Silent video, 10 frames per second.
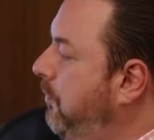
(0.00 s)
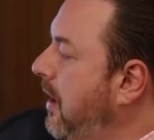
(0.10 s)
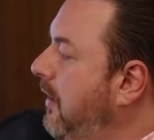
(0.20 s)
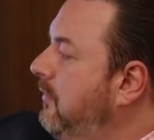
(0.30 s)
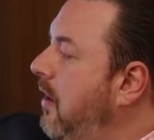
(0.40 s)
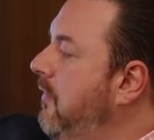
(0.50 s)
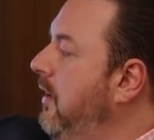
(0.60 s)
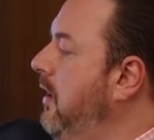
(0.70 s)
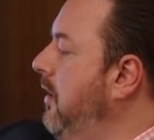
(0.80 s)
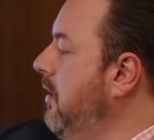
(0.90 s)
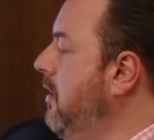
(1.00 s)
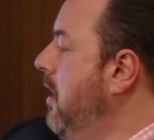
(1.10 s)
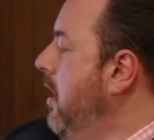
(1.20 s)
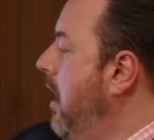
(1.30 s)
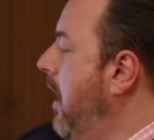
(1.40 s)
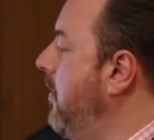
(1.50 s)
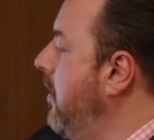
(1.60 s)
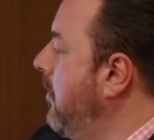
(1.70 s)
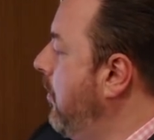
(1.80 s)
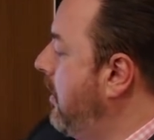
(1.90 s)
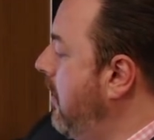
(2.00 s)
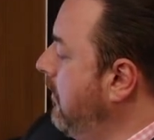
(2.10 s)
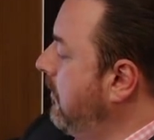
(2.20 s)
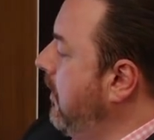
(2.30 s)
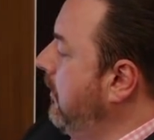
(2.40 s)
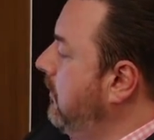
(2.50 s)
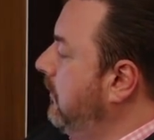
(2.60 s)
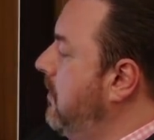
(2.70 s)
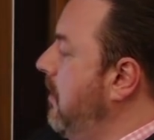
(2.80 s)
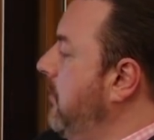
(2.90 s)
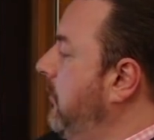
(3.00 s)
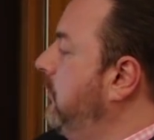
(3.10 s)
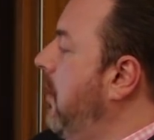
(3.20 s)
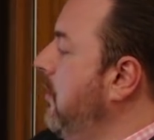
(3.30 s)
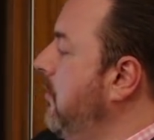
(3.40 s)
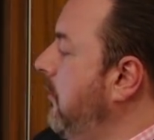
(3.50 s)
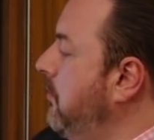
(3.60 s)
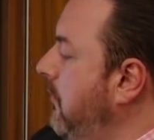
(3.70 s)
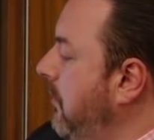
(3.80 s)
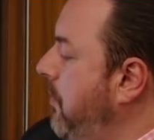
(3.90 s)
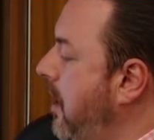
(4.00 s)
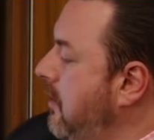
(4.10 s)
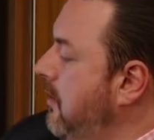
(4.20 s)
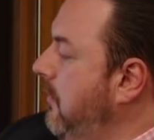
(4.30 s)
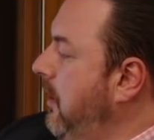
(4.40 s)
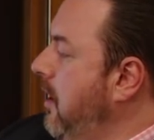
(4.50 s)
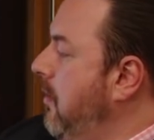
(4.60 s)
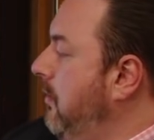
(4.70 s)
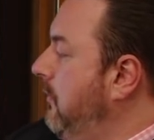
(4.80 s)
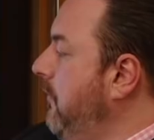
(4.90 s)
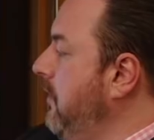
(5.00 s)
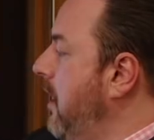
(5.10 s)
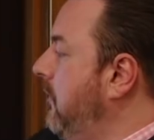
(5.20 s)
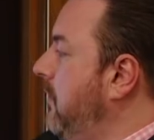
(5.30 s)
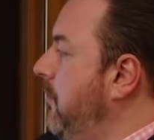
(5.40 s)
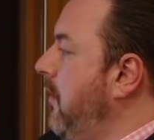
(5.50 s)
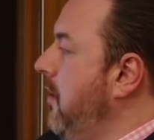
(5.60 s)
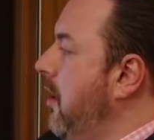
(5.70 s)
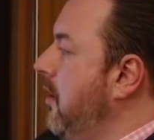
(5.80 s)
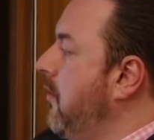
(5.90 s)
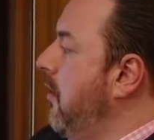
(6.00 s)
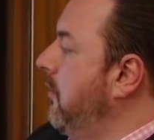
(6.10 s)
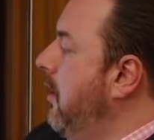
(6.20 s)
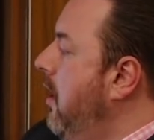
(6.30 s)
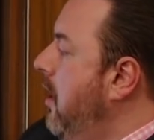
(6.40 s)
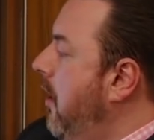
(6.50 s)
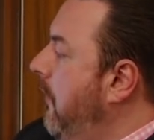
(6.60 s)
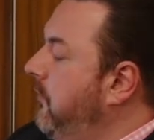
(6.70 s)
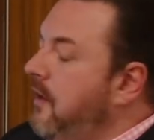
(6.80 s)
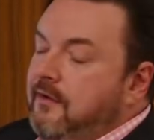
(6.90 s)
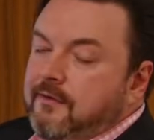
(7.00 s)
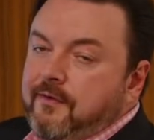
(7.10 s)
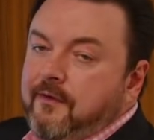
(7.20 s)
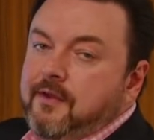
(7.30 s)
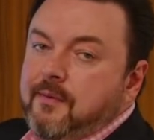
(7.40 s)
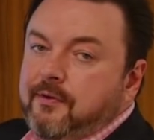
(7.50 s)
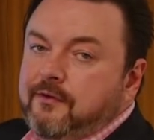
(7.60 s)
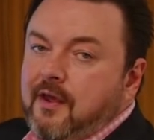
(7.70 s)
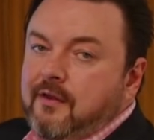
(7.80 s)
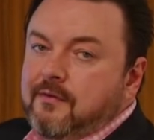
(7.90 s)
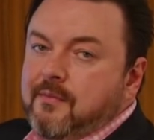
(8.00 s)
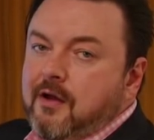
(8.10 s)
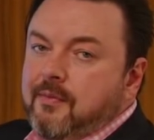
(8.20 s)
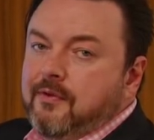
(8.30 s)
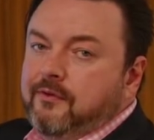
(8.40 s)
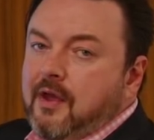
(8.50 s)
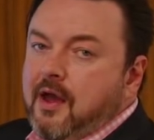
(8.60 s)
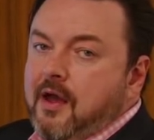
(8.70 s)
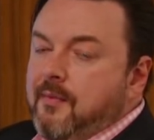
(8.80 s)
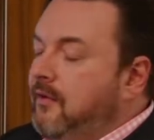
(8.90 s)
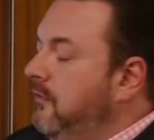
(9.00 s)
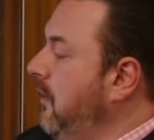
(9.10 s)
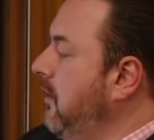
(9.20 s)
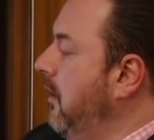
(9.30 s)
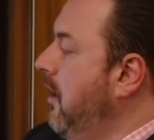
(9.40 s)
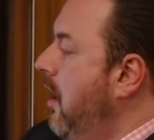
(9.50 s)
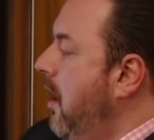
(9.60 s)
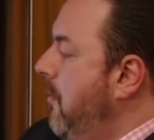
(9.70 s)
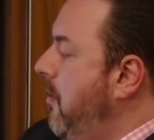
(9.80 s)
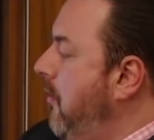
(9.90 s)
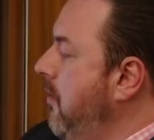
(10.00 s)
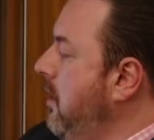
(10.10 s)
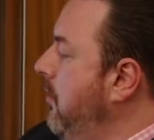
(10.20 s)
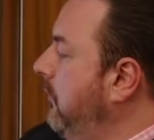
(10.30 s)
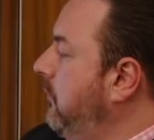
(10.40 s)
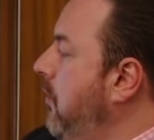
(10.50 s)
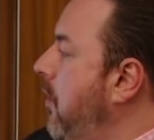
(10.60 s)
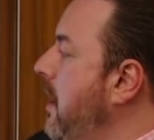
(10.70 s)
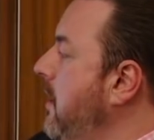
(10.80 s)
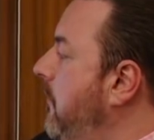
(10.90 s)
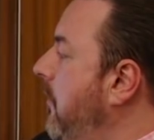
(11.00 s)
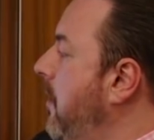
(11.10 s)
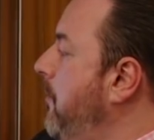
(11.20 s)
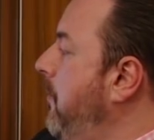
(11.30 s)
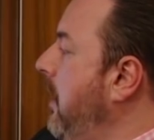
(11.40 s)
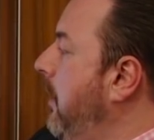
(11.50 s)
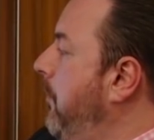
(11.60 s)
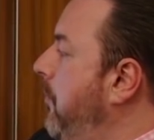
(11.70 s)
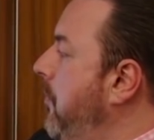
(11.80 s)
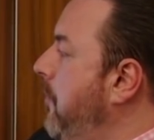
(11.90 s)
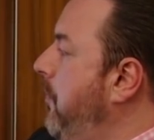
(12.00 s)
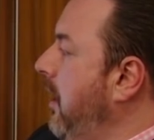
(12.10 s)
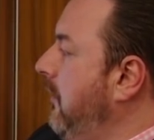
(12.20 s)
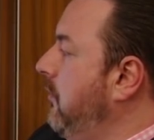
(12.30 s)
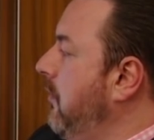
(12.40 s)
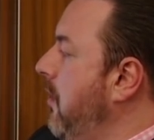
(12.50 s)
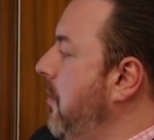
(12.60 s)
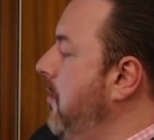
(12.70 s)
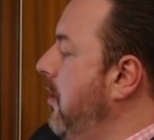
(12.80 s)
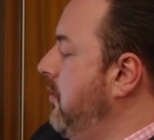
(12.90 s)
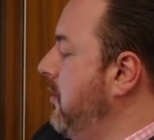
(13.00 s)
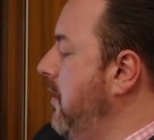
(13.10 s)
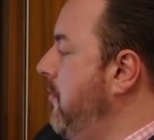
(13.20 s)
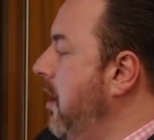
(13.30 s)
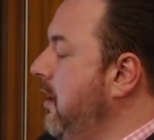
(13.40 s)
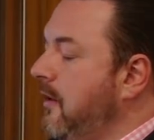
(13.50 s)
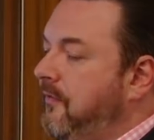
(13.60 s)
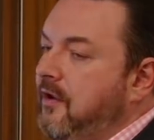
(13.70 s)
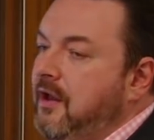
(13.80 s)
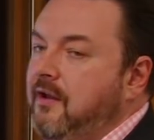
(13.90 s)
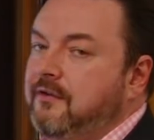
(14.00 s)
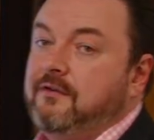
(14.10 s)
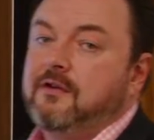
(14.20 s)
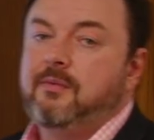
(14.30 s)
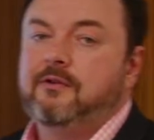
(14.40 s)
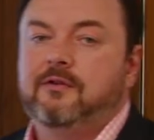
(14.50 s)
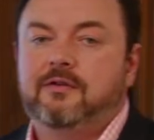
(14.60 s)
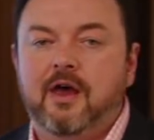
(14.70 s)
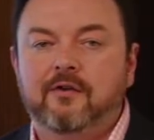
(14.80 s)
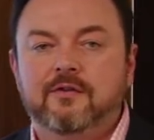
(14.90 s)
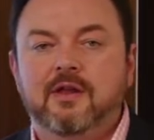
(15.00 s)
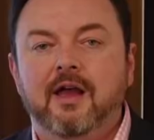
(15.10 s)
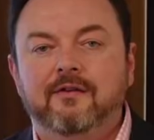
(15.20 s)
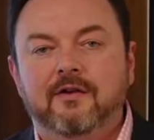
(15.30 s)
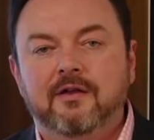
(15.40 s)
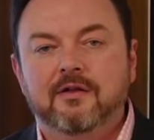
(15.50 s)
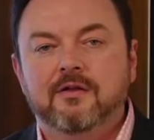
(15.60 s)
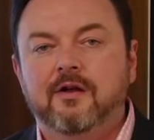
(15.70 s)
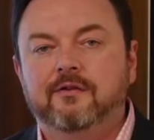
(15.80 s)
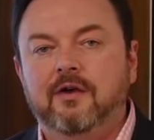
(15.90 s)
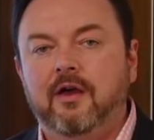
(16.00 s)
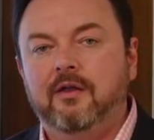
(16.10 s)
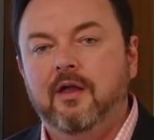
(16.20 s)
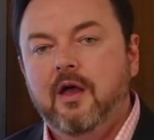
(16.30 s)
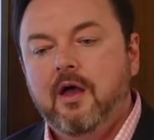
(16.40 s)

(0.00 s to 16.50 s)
peaks over here, and then we're kind of going into this kind of a sideways moving pattern over here. We definitely had some very high growth of 10 to 15% in Melbourne and Sydney, but really we're still waiting for that big peak to emerge. And my gut feeling is it's going to be 2018 and 19.